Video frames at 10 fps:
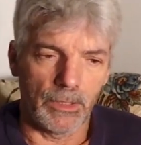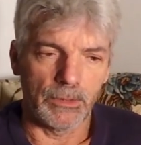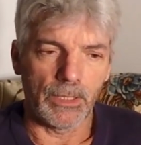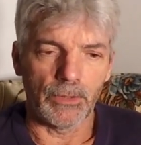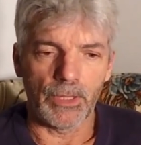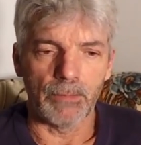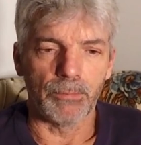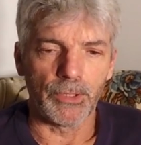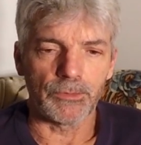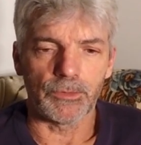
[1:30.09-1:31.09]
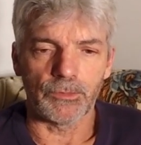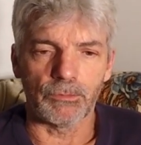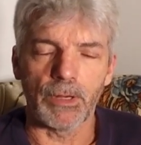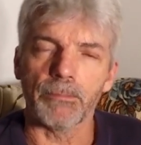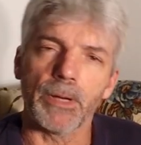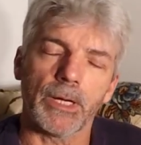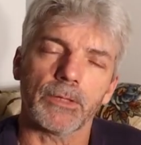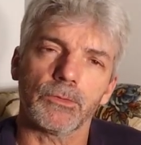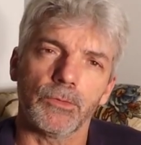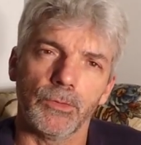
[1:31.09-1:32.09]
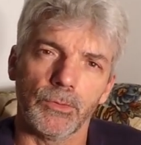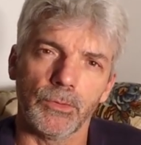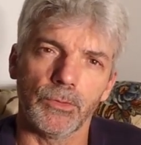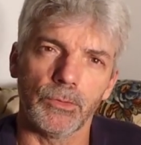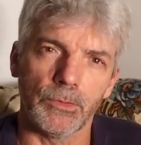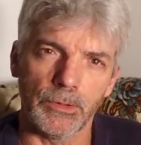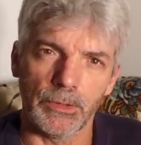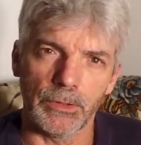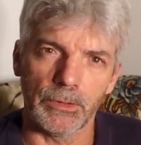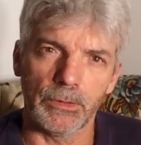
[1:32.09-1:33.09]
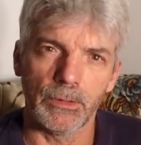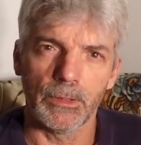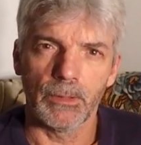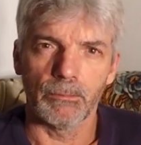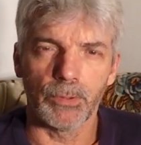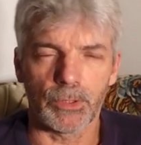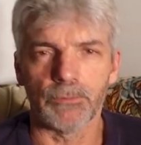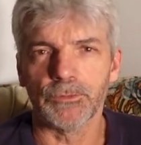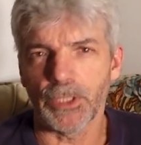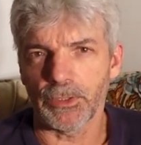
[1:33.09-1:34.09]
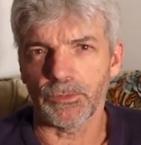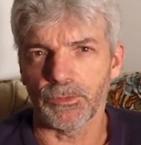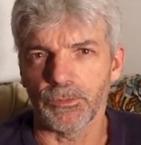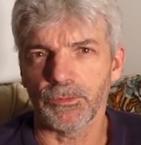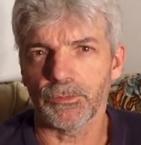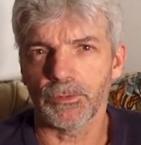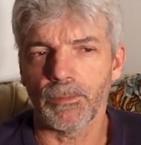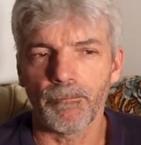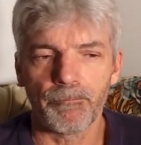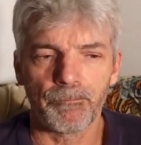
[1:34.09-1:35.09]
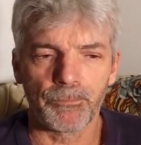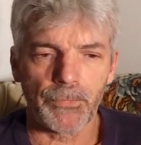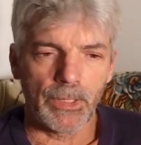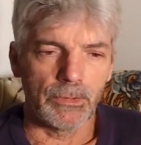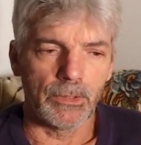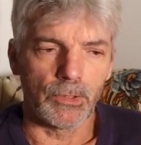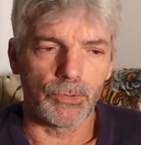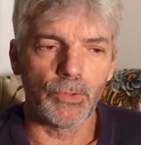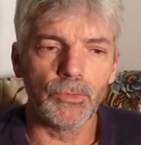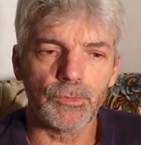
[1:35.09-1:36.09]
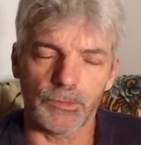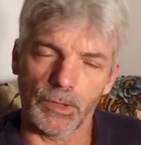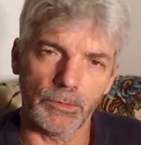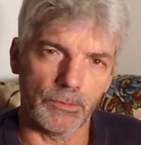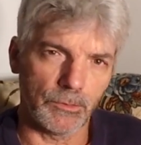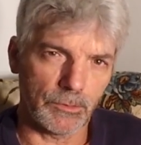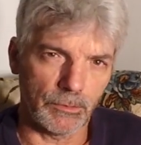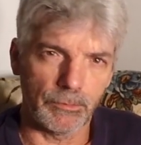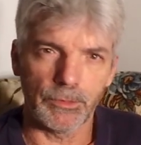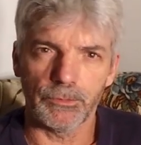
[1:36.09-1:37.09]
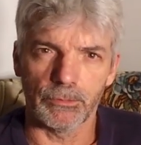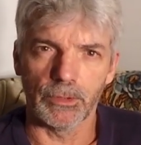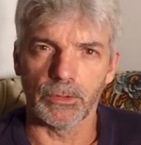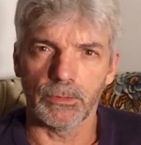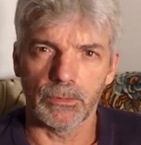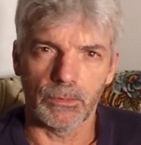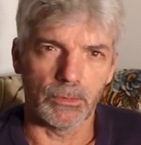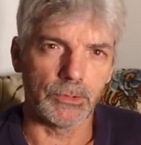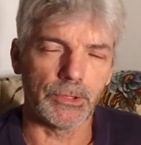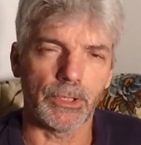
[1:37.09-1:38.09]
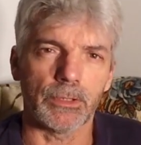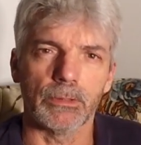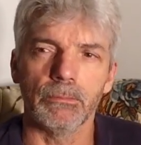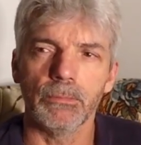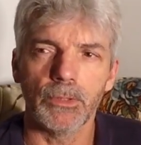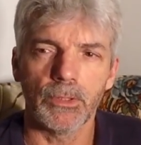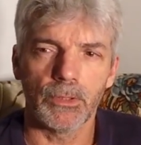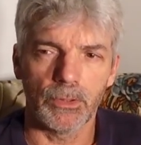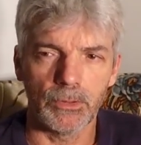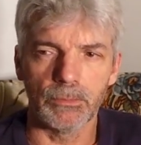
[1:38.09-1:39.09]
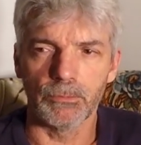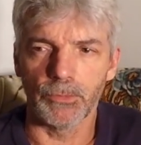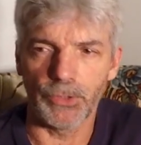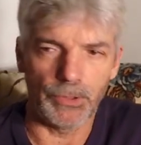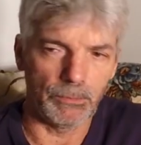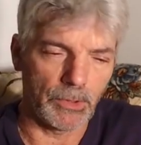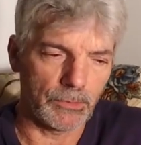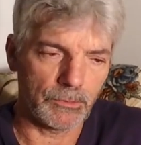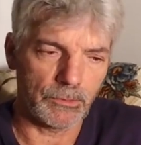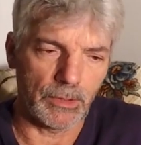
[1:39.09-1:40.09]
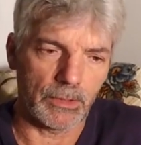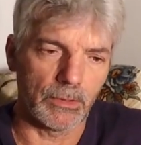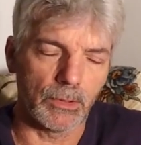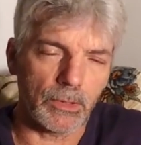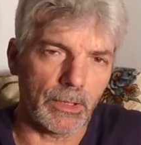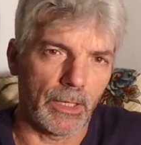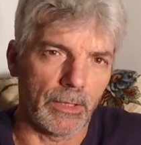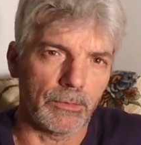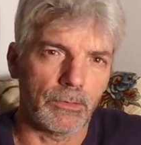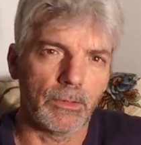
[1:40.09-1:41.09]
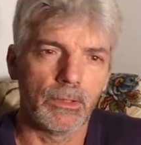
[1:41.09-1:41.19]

Now that brings us right back to the book of Genesis. There are two sons of Israel, or Jacob, whom we must take a look at